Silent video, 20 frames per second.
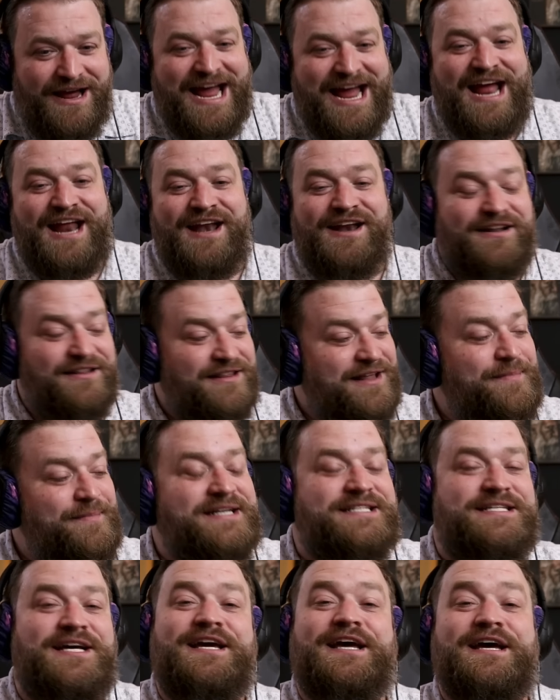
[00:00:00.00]
And let
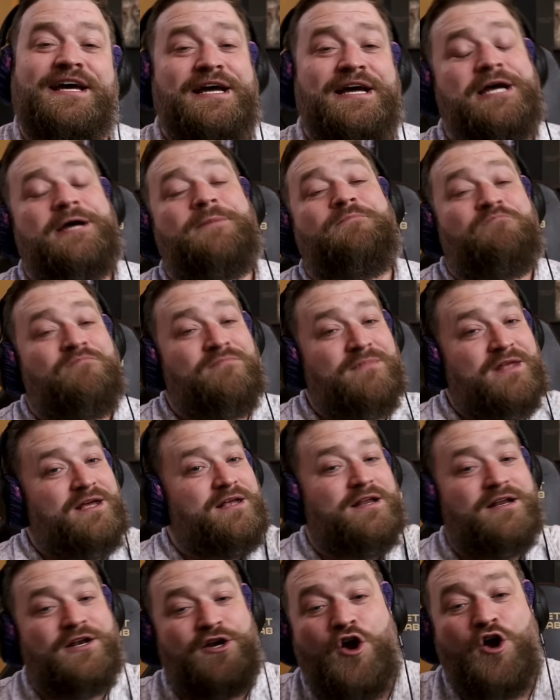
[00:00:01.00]
me tell you,
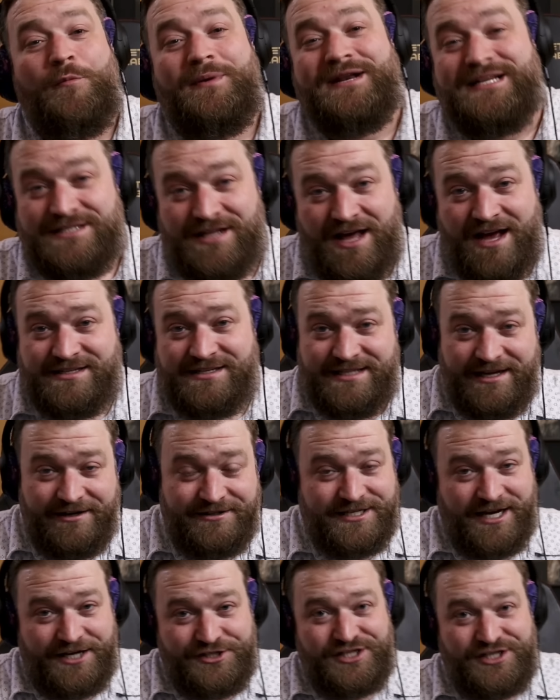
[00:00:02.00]
nobody's lost their
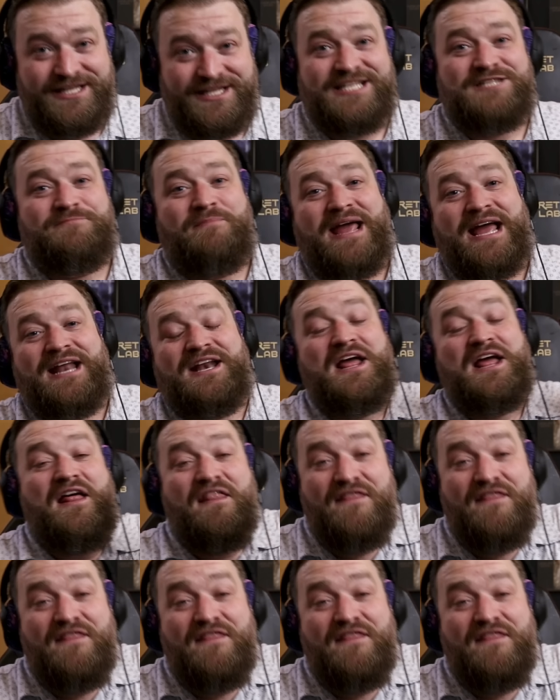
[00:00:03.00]
touch in this band.